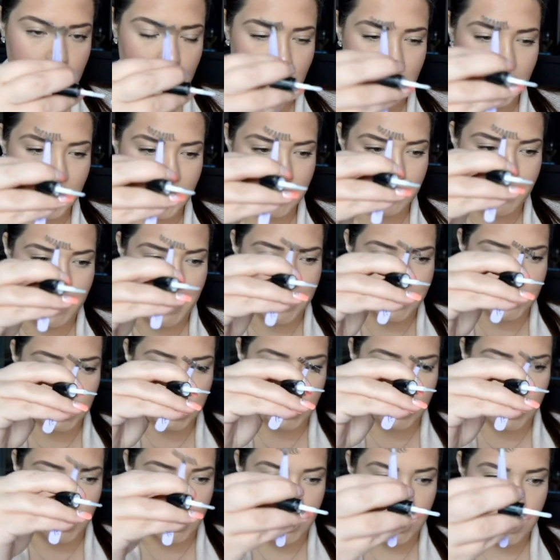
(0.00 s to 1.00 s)
like
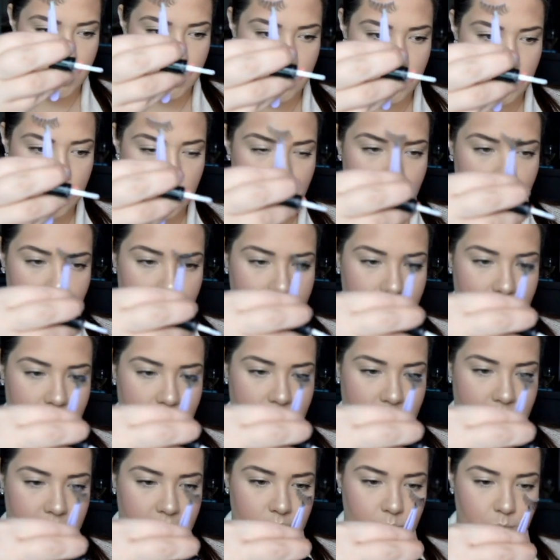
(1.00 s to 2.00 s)
spatula on the
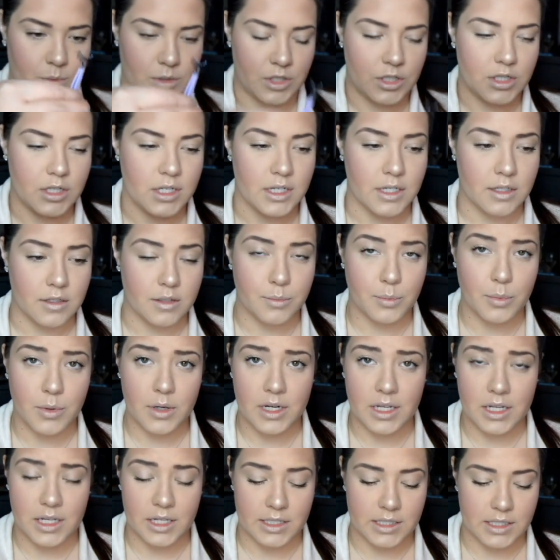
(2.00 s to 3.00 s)
end, which is
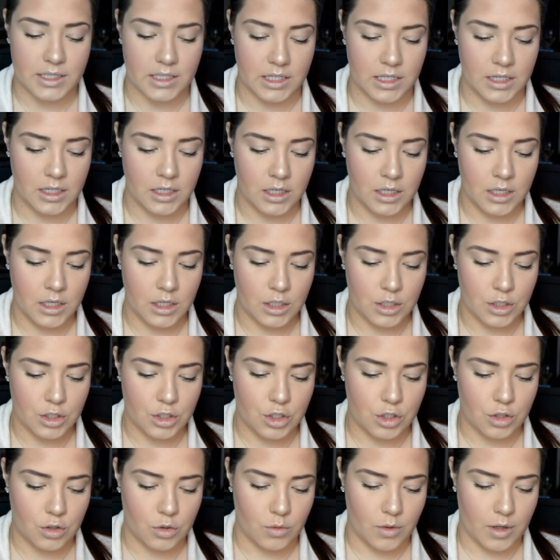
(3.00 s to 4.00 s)
pretty easy
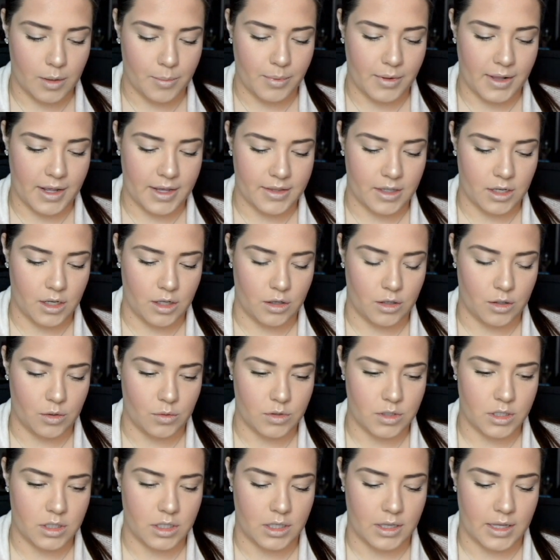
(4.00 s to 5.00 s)
to apply the
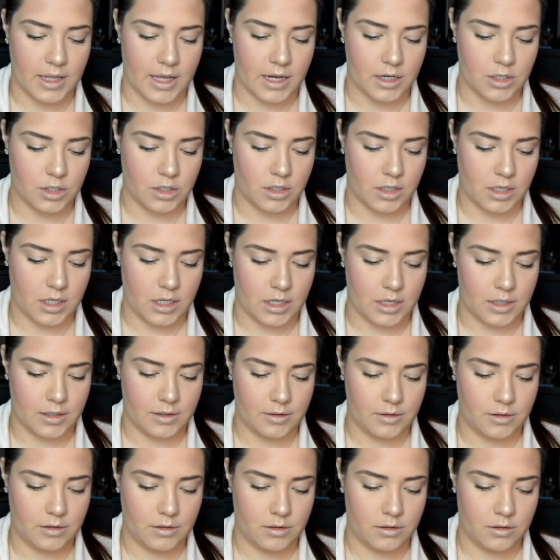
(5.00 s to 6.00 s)
glue to the lash
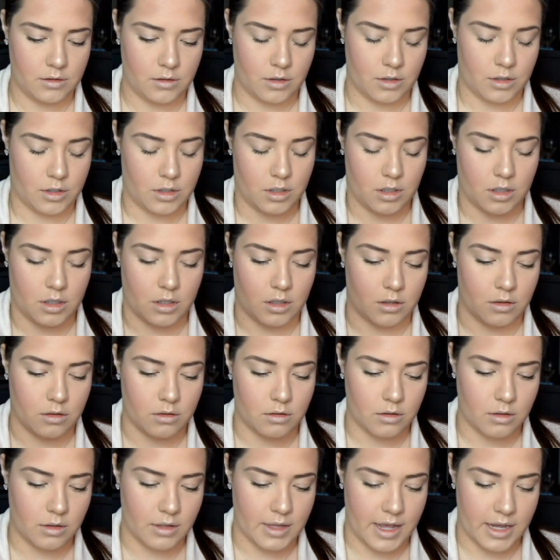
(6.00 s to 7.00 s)
line, to
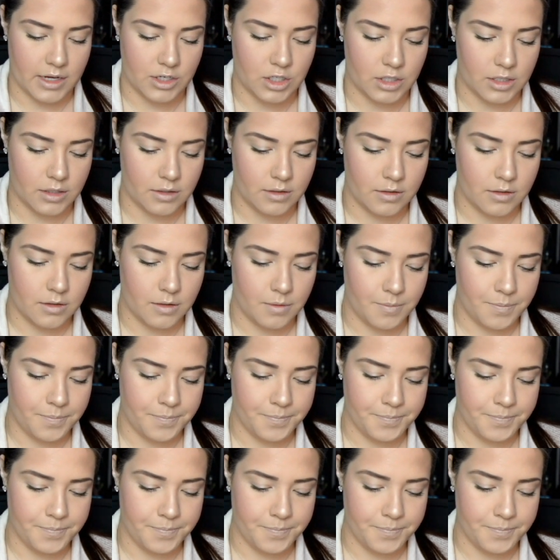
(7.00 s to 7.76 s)
the lashes.